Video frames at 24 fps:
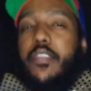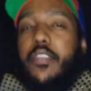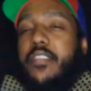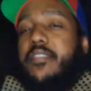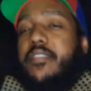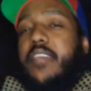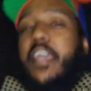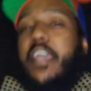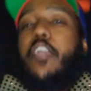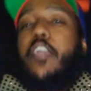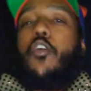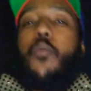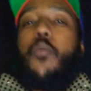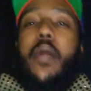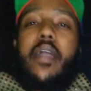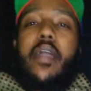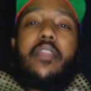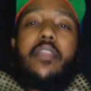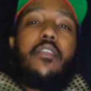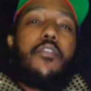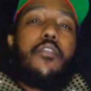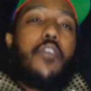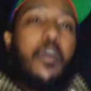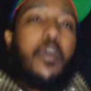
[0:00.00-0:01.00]
the
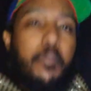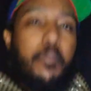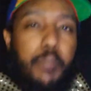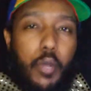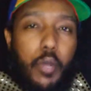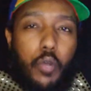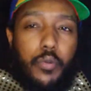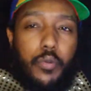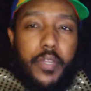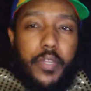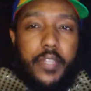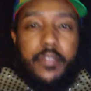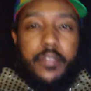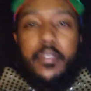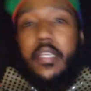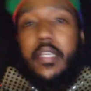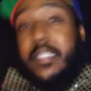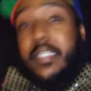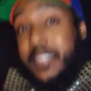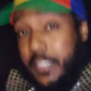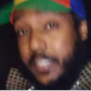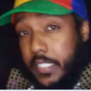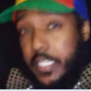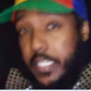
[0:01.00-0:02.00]
psychoactive component
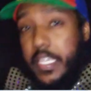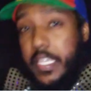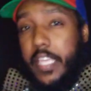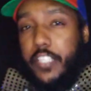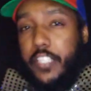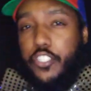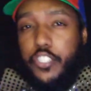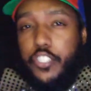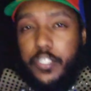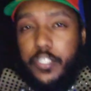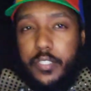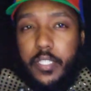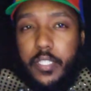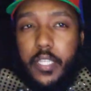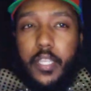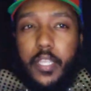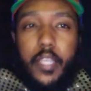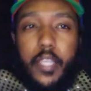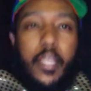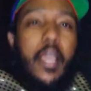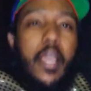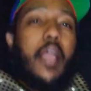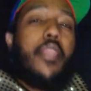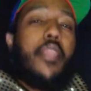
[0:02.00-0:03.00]

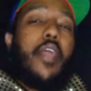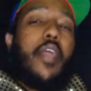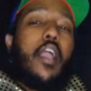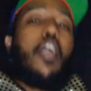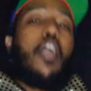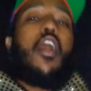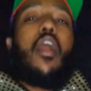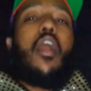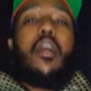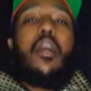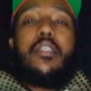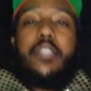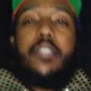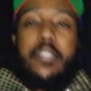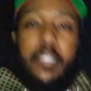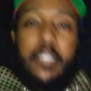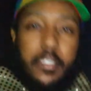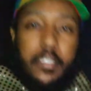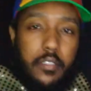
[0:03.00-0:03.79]
THC that causes